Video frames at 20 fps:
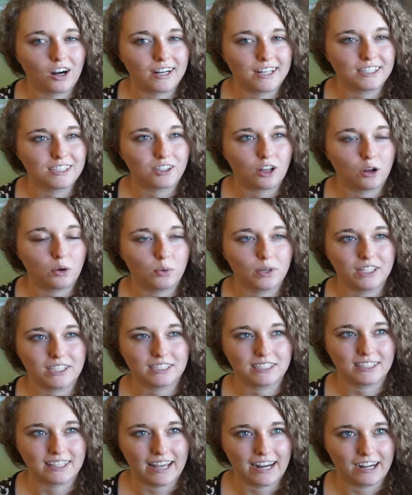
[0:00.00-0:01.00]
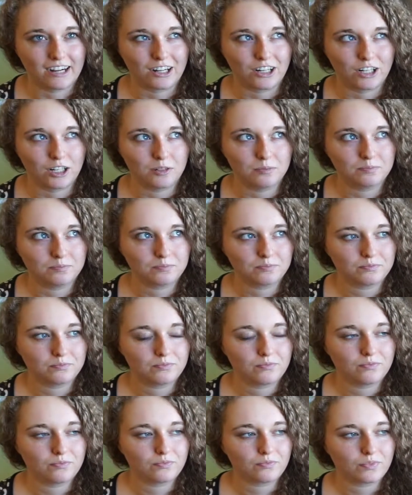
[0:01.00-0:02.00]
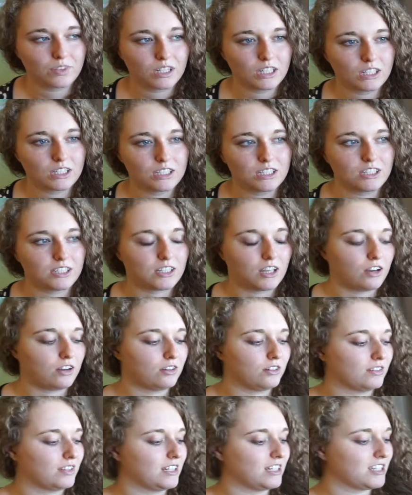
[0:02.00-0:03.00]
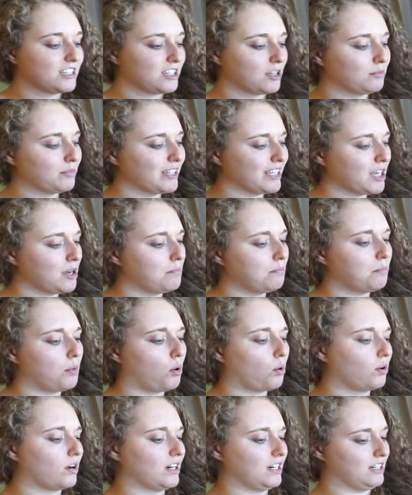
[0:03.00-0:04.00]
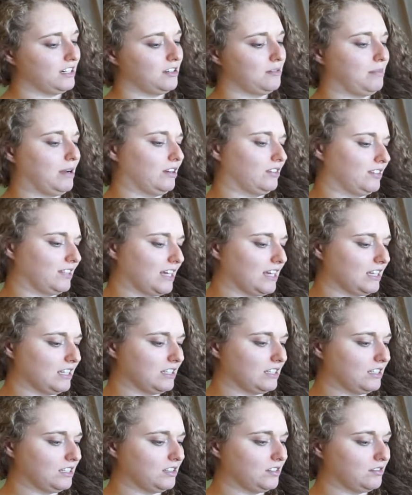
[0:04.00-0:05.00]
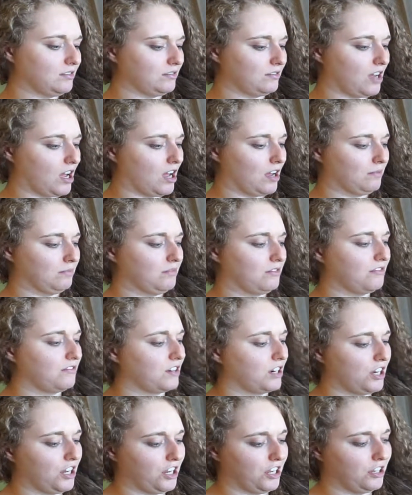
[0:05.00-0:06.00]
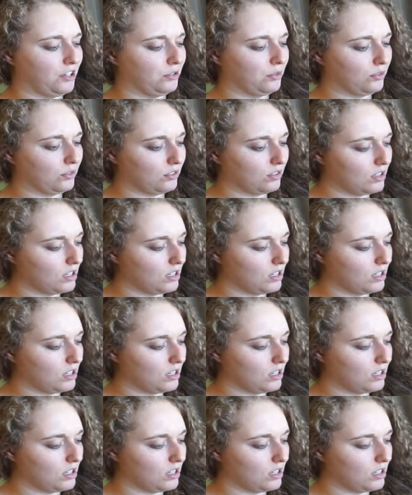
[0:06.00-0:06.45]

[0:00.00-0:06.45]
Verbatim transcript: it's always there. So there's something important about this um, for you.